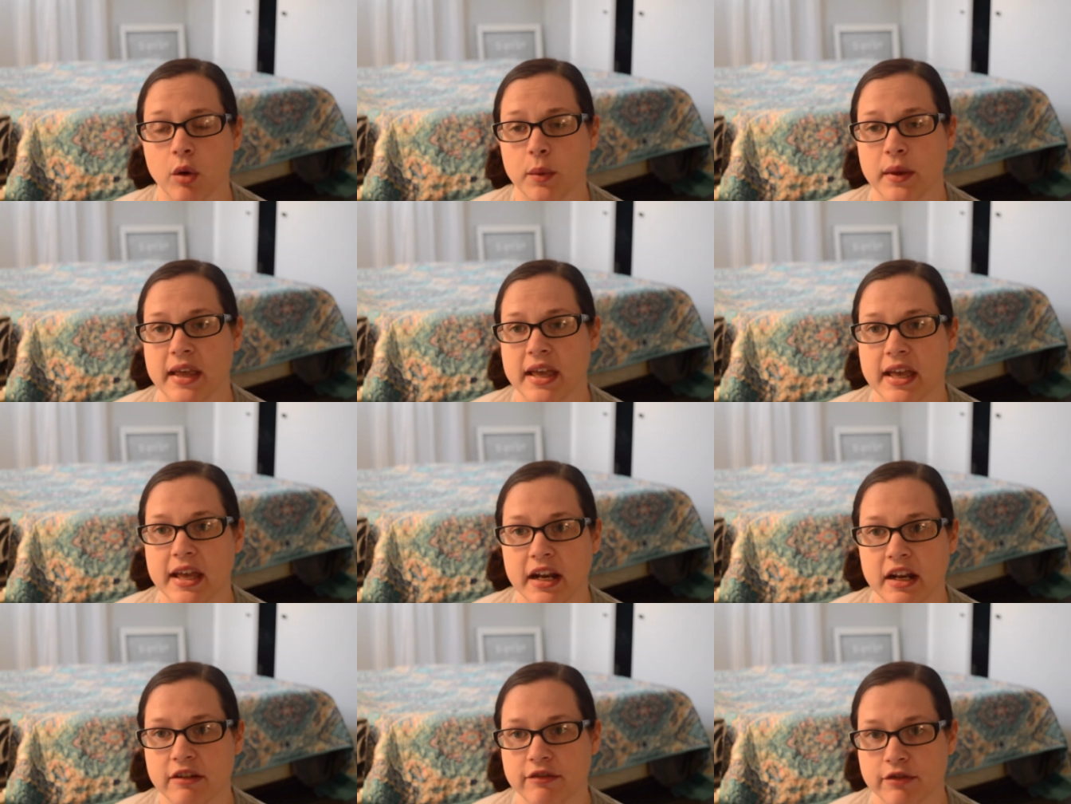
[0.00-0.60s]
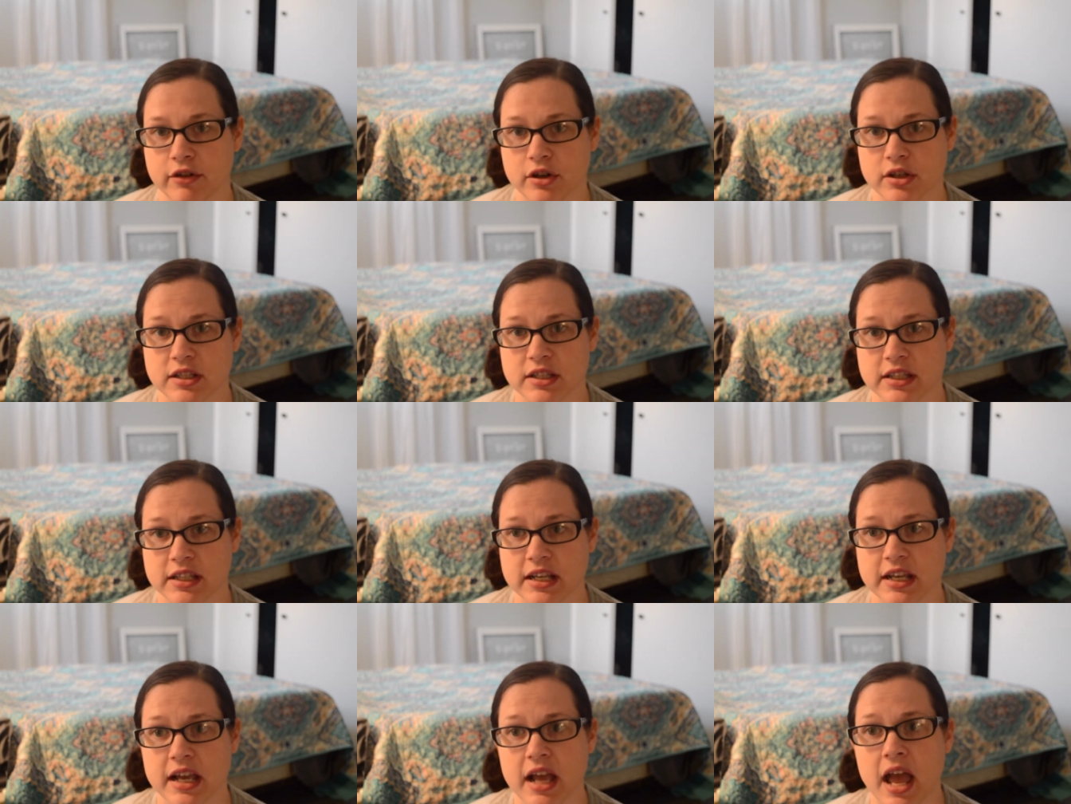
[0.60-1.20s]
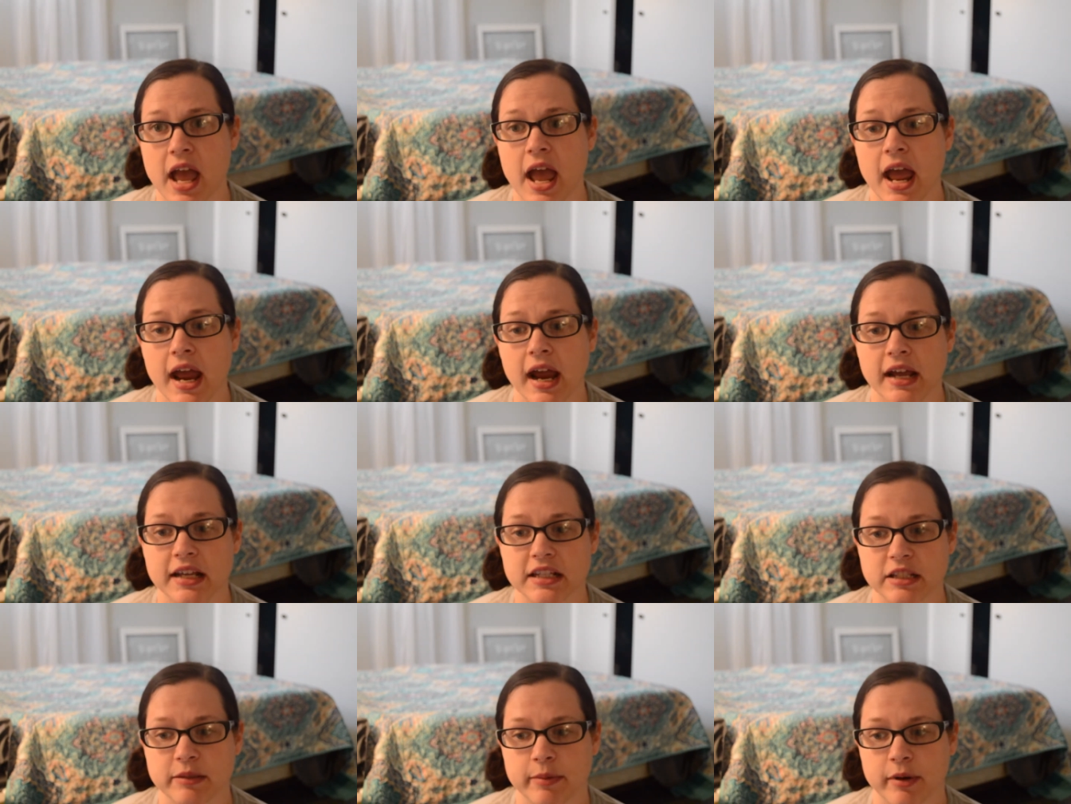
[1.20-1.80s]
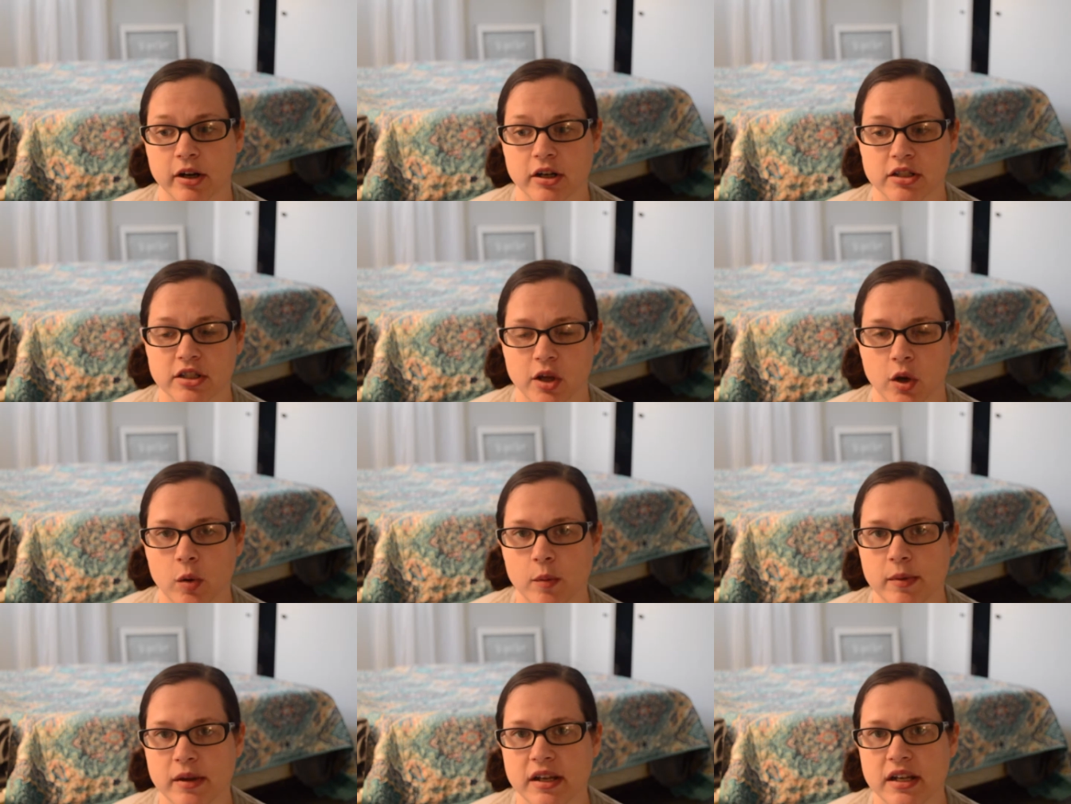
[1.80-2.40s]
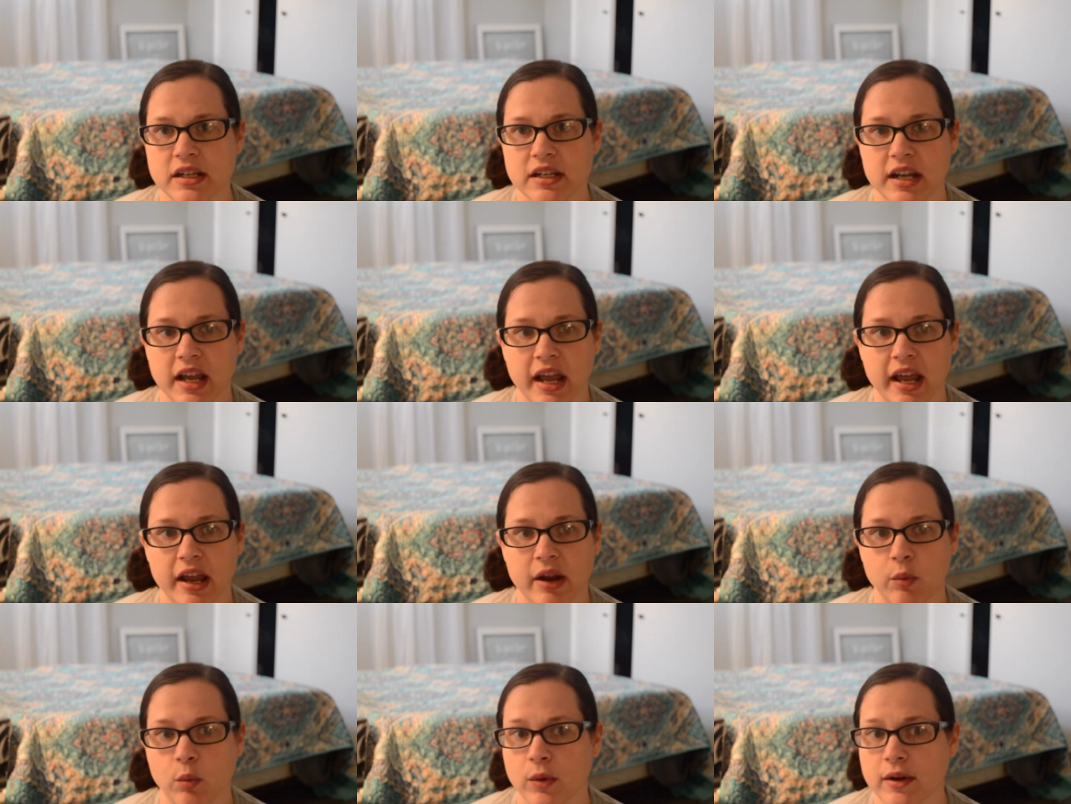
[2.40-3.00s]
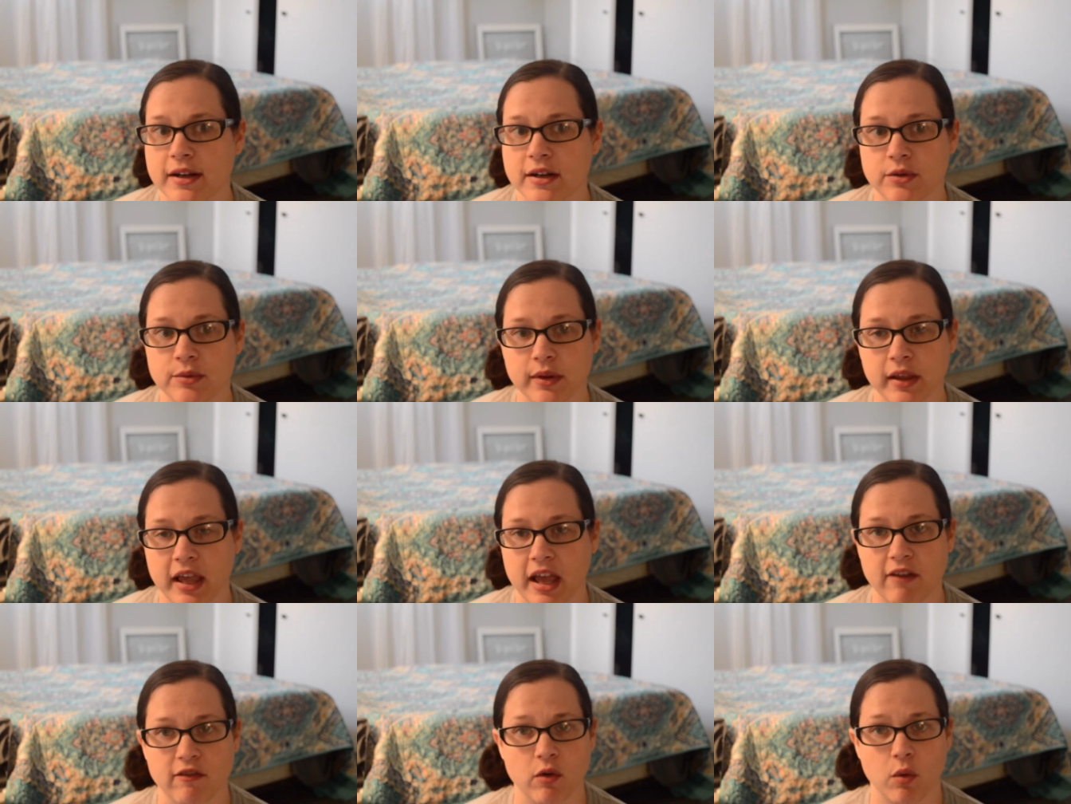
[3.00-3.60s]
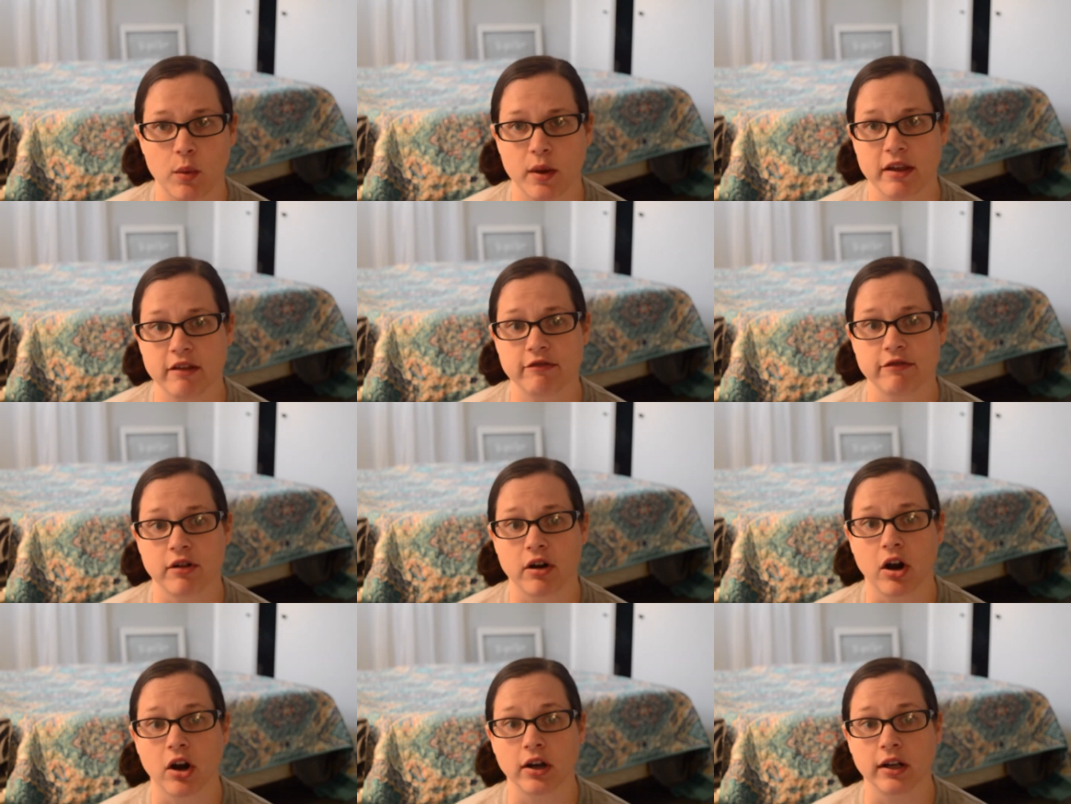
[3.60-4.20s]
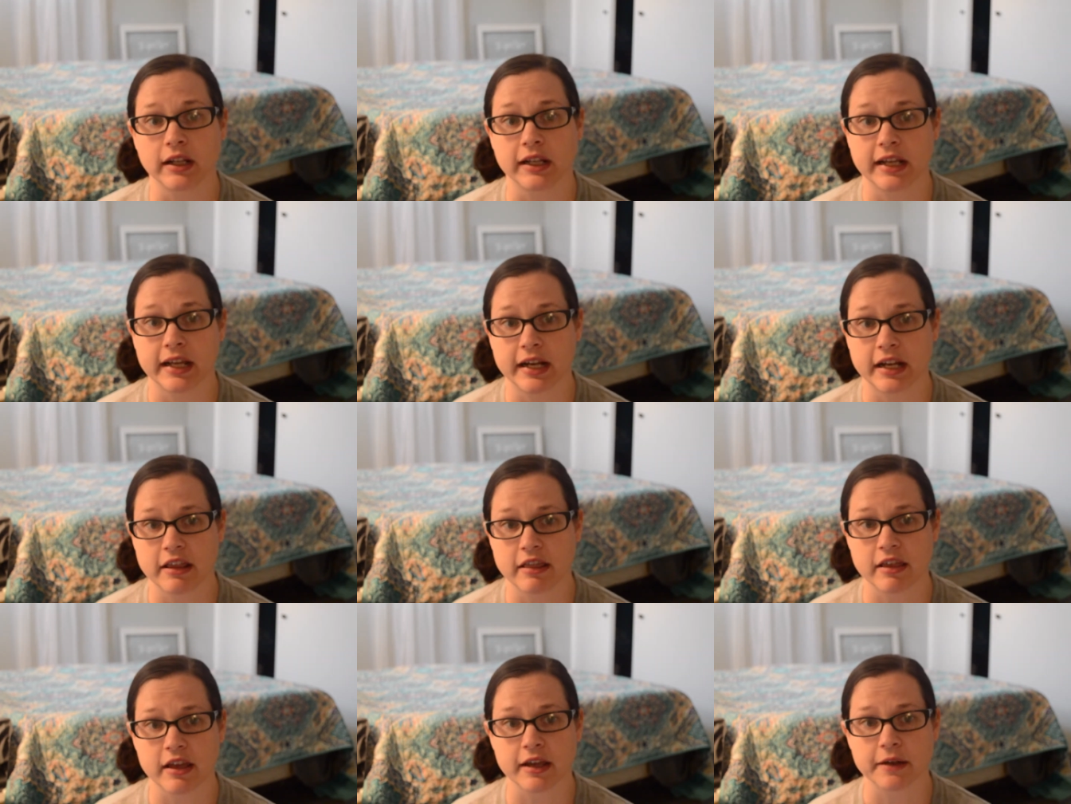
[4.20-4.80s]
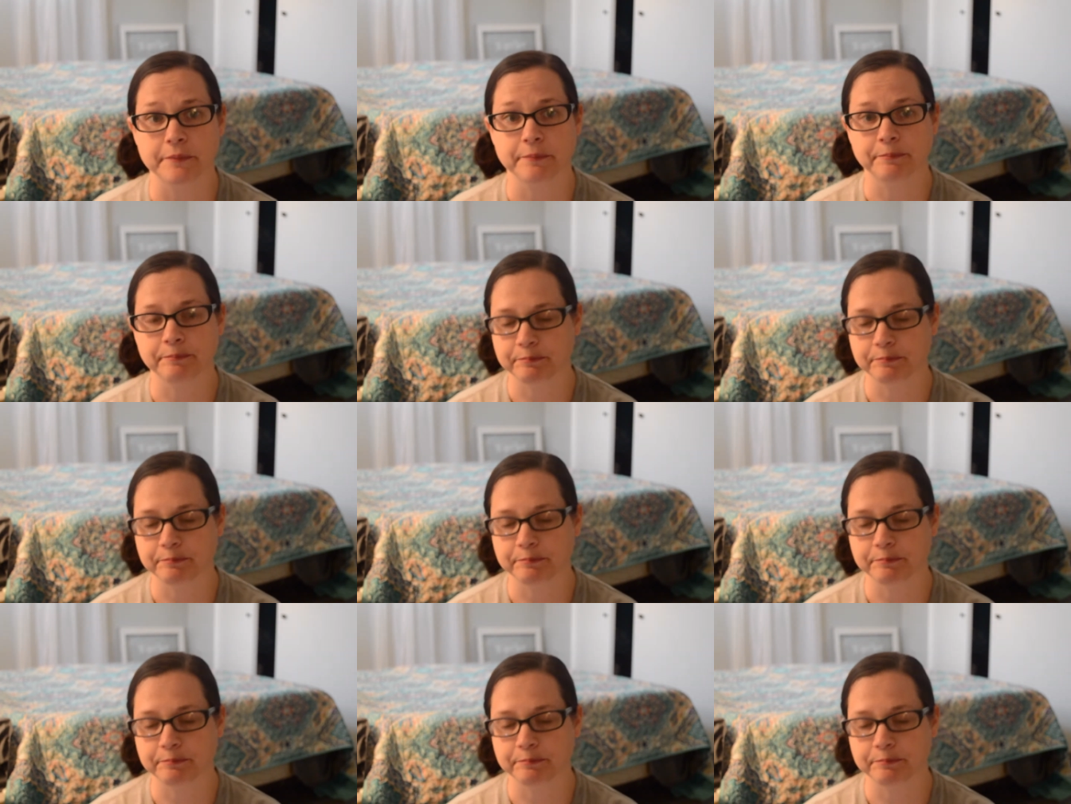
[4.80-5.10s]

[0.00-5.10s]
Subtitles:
or we hit it first thing as the parks opened, and we didn't really have a wait for hardly anything.